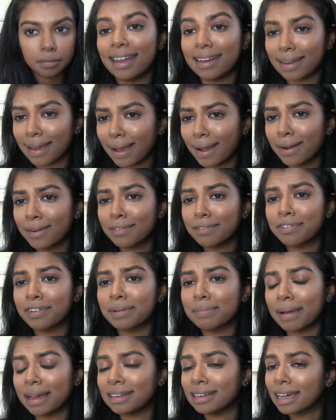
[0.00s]
Now
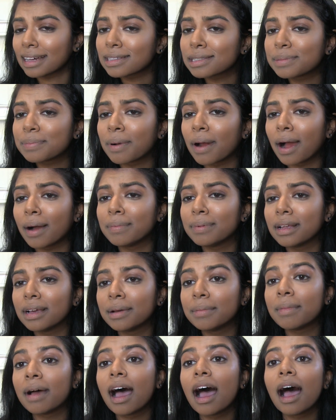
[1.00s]
for my next
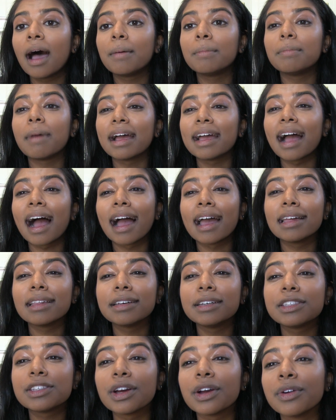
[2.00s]
problem, my
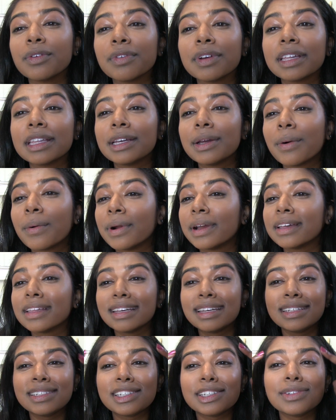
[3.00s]
eyelids are really
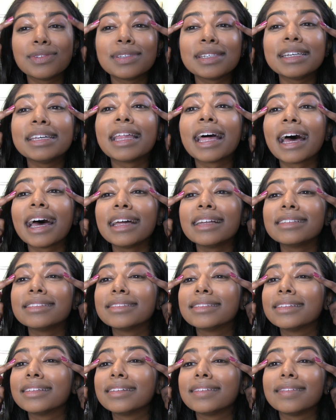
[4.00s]
oily. Do you see that?
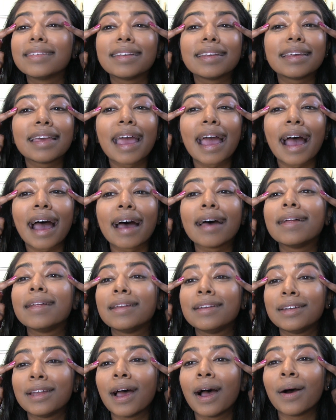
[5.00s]
Yeah,
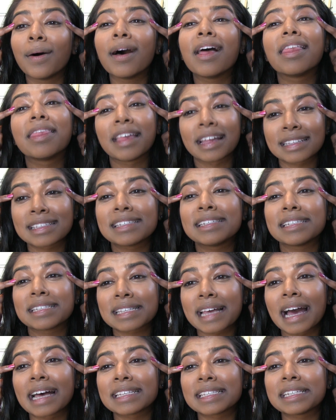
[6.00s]
no, that's
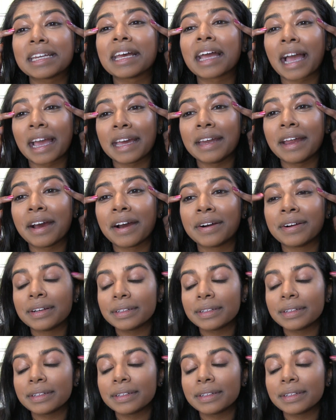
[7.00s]
disgusting, I know.